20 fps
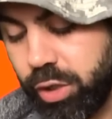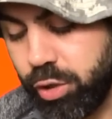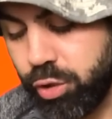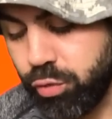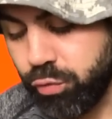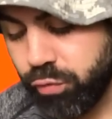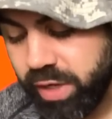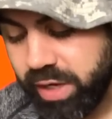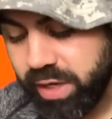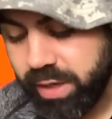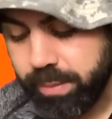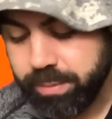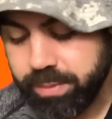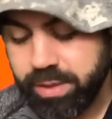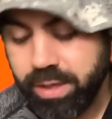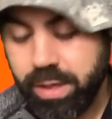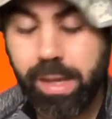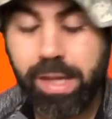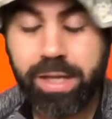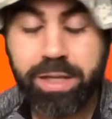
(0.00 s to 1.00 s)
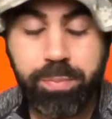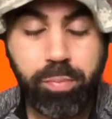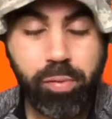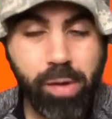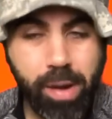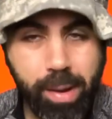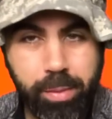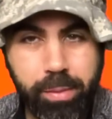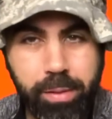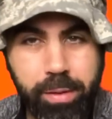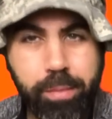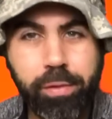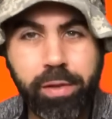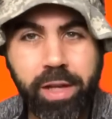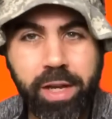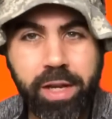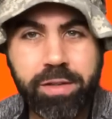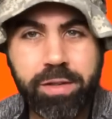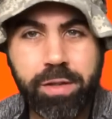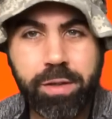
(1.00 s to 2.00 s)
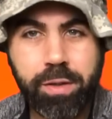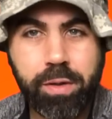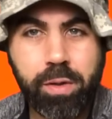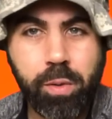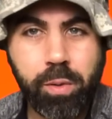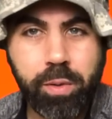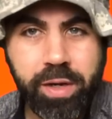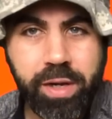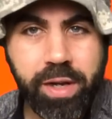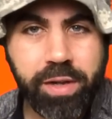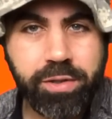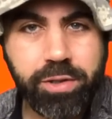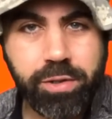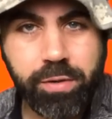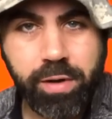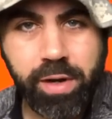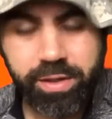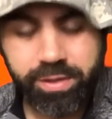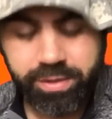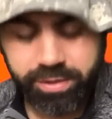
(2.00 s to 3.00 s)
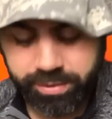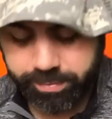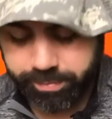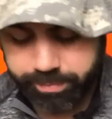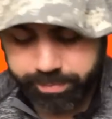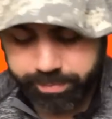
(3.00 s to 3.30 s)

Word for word: dreams, and that's probably related to the cholinesterase